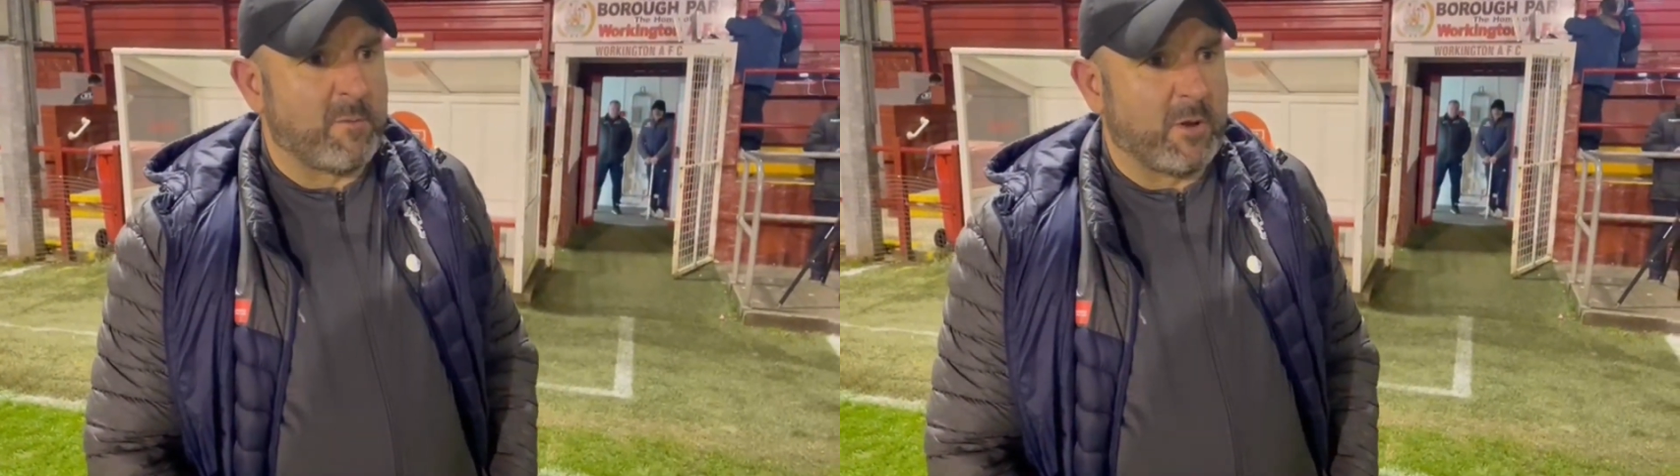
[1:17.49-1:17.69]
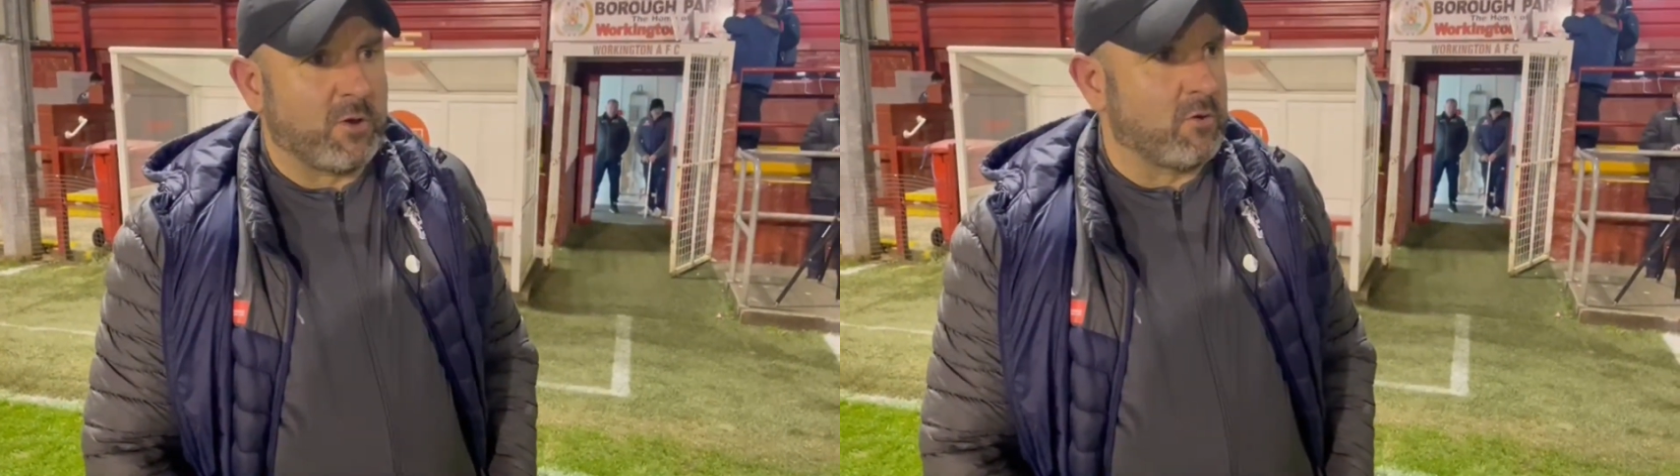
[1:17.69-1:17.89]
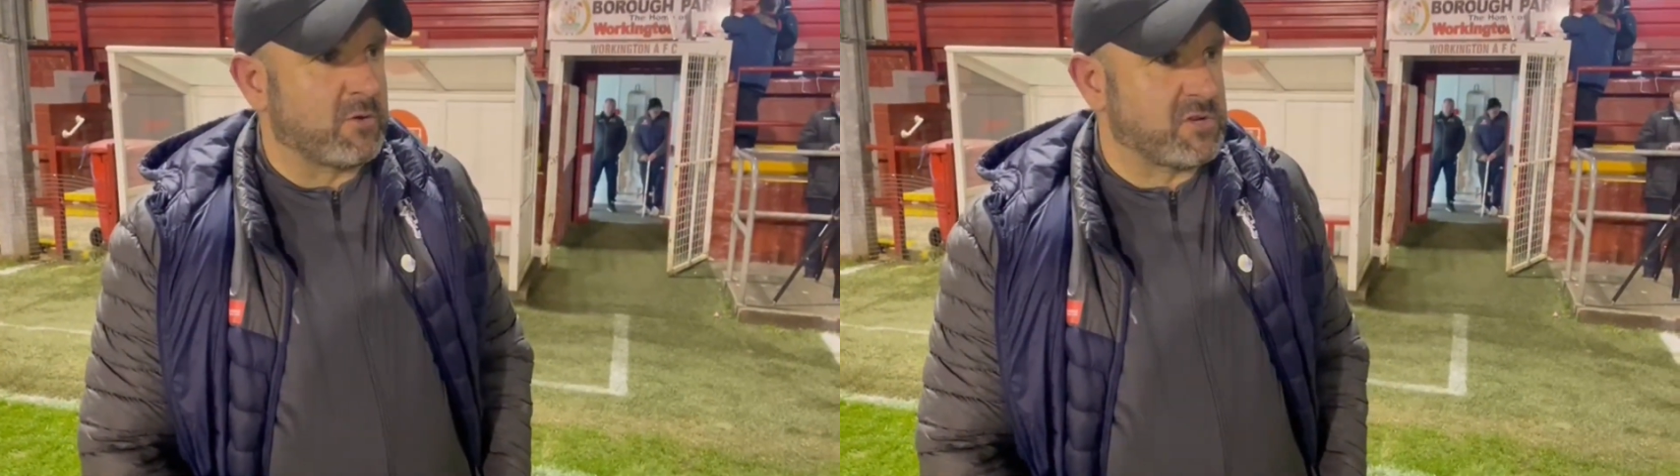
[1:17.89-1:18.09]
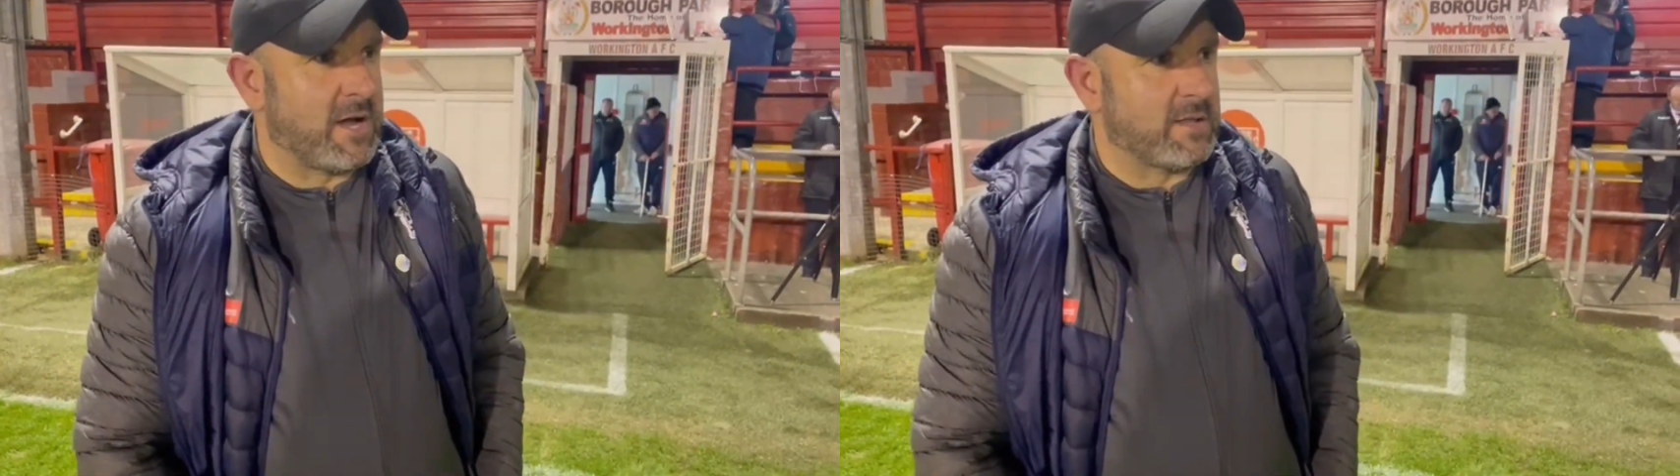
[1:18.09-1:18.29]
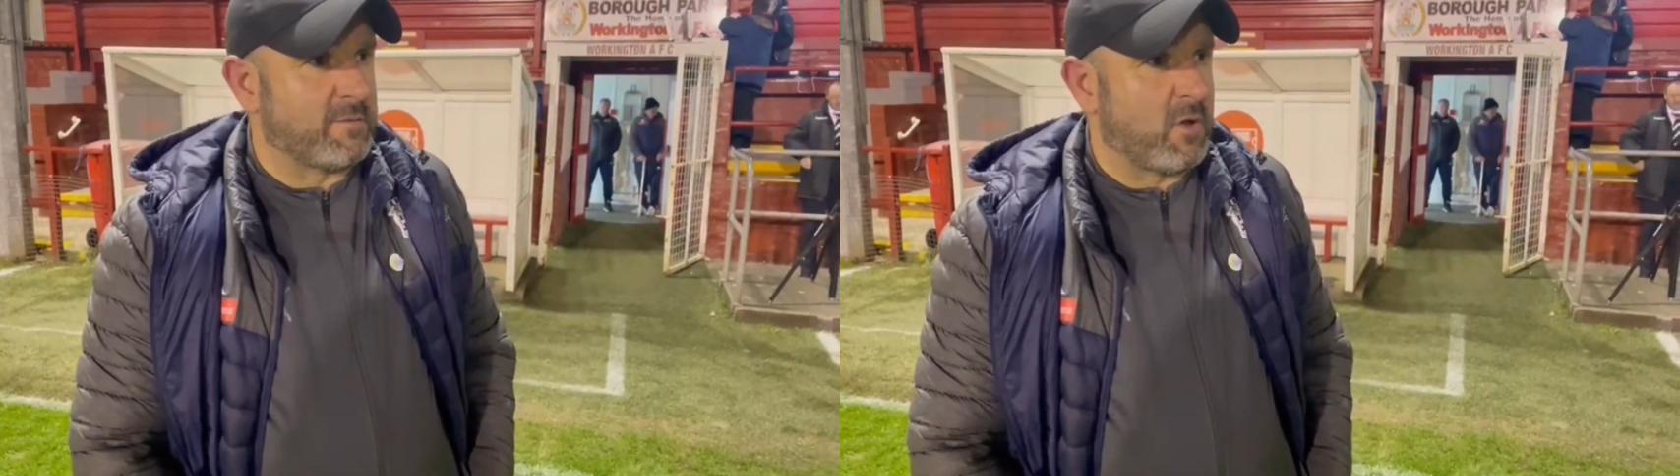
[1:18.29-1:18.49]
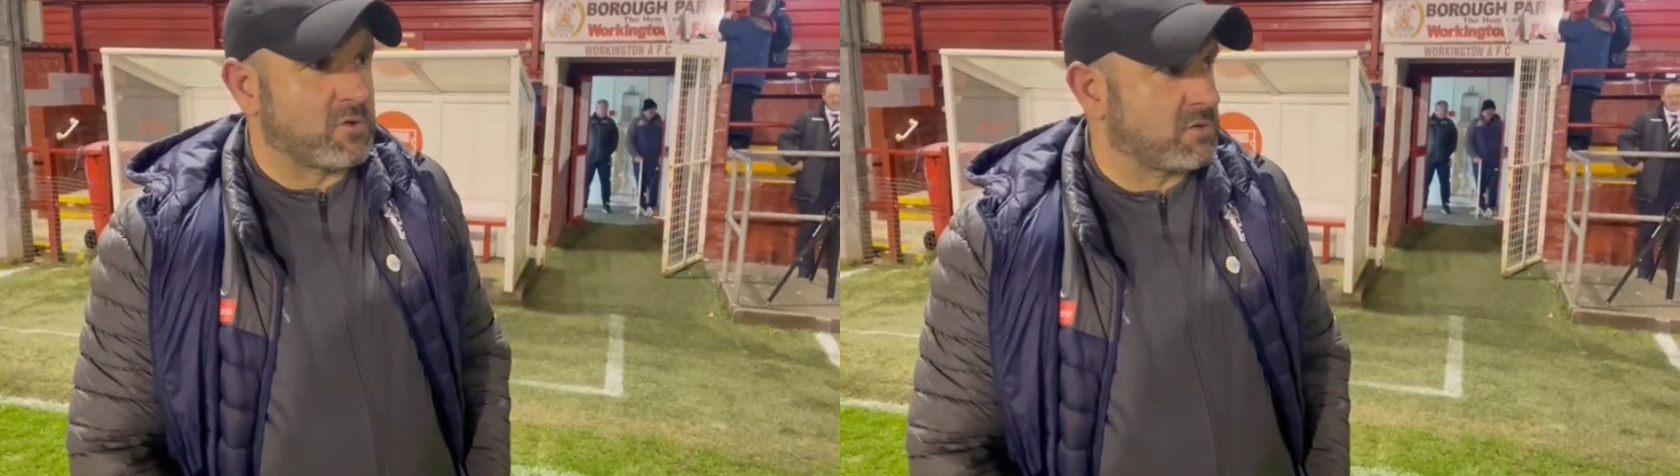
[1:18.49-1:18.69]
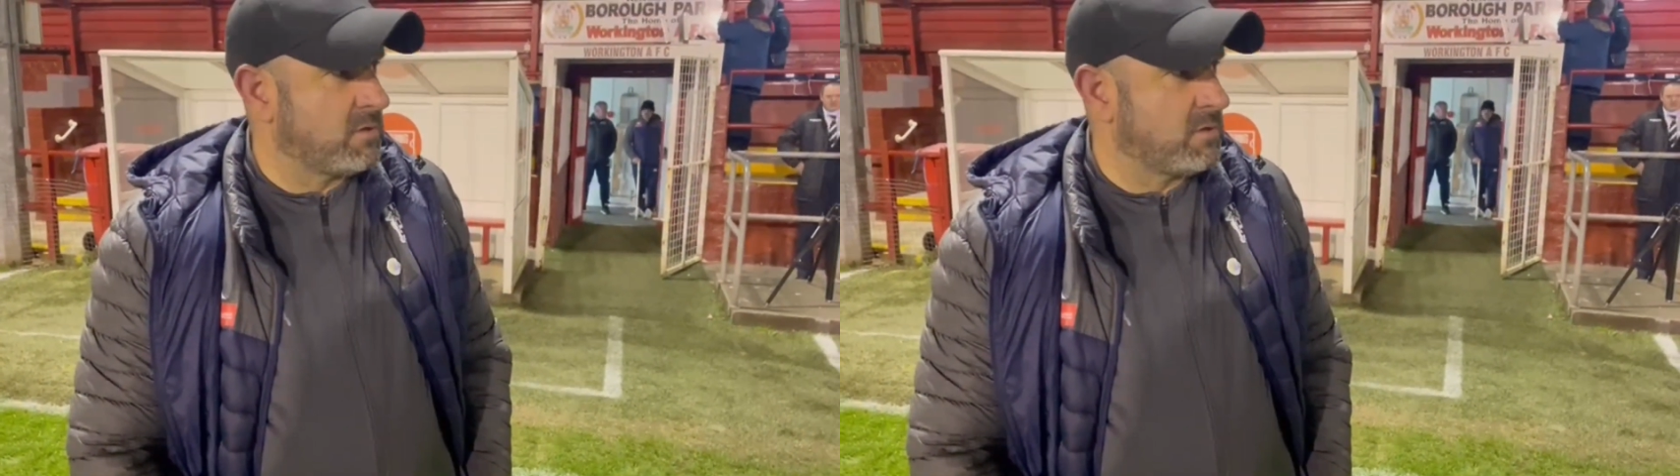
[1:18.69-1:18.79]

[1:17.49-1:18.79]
I've been on the other side. I've lost